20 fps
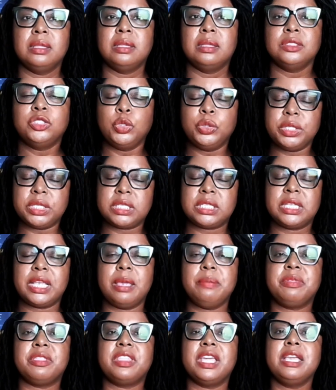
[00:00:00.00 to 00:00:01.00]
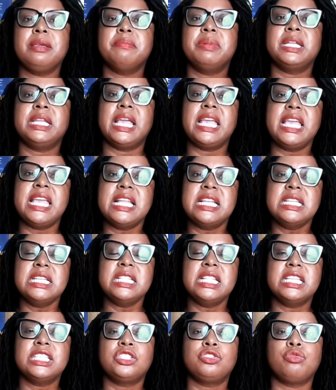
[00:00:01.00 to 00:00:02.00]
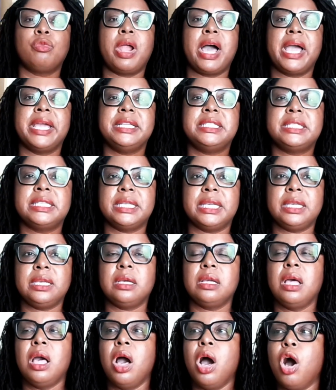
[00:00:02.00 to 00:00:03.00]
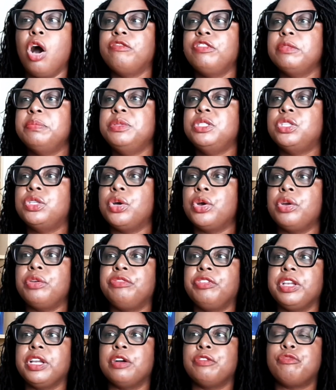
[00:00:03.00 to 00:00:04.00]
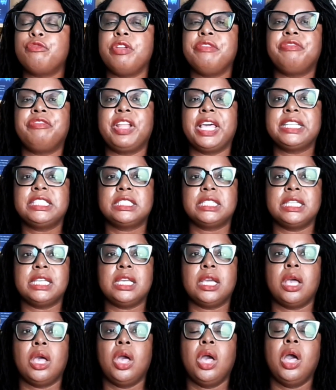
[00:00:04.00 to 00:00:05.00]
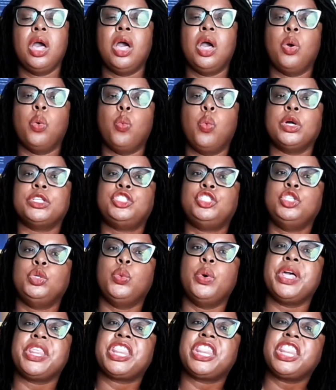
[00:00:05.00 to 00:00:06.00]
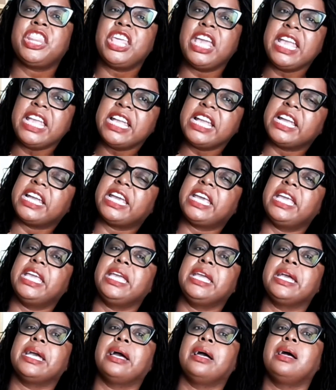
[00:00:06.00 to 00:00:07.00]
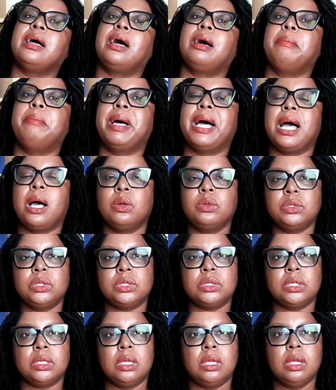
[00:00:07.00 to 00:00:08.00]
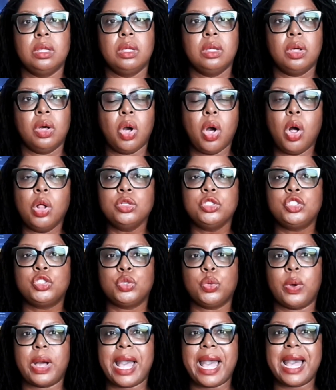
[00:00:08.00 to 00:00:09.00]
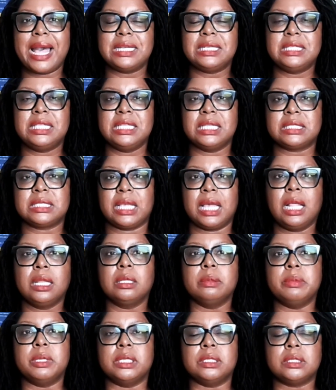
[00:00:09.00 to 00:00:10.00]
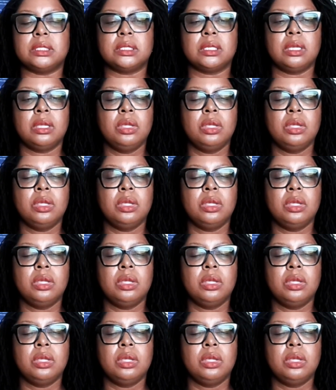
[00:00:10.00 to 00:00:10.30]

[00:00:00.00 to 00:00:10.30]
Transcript: Do the same thing, but in this writing of observing, of reflecting what you were thinking about, also add this element.